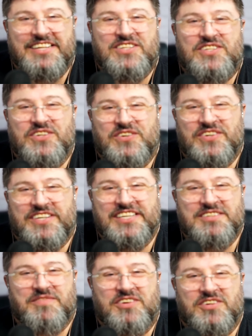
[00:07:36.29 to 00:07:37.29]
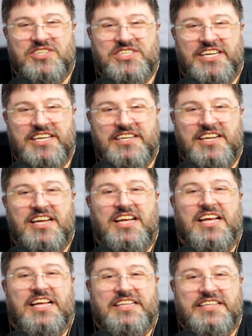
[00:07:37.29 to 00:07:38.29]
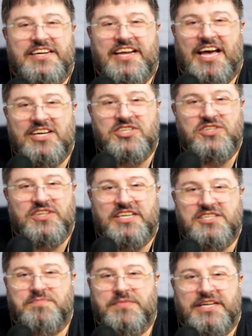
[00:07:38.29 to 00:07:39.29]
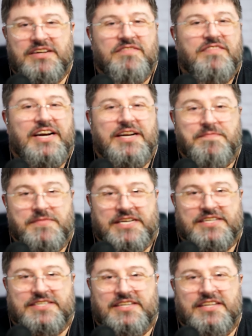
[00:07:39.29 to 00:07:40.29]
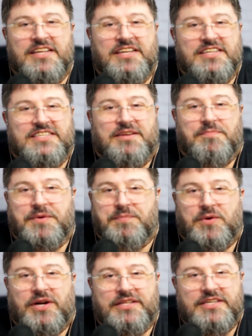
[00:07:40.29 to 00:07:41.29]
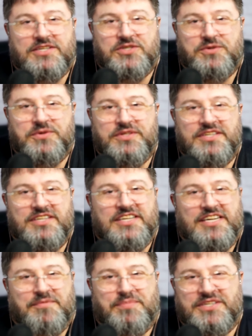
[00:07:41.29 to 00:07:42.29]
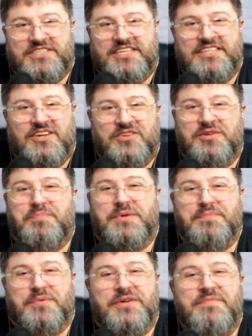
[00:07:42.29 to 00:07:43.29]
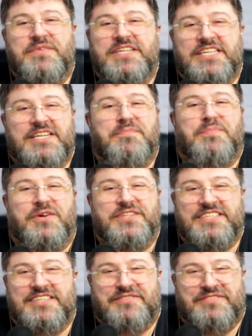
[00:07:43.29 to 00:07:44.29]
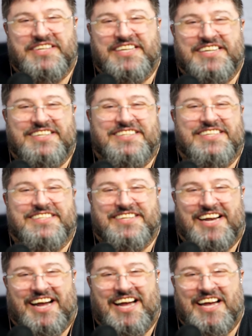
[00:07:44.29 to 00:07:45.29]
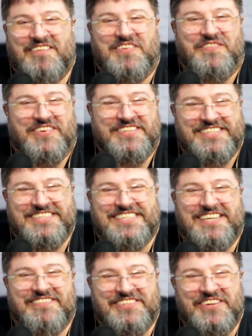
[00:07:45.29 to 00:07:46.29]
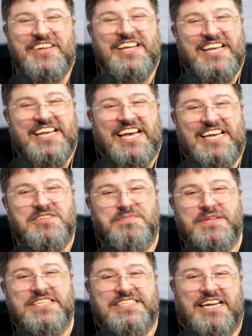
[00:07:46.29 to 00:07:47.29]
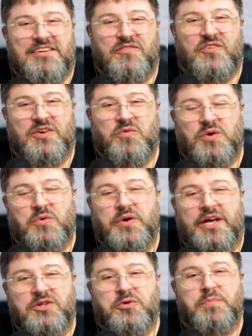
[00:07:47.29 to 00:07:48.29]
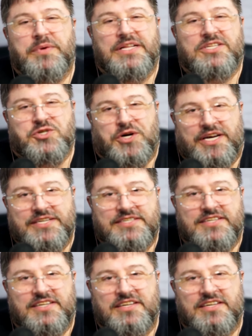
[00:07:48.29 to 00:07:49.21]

tokens, blockchain, the reaction has been very mixed. Some people understood and appreciate. Other people immediately pointed the fingers, say scam, Ponzi scheme. So, has been something where we had to build trust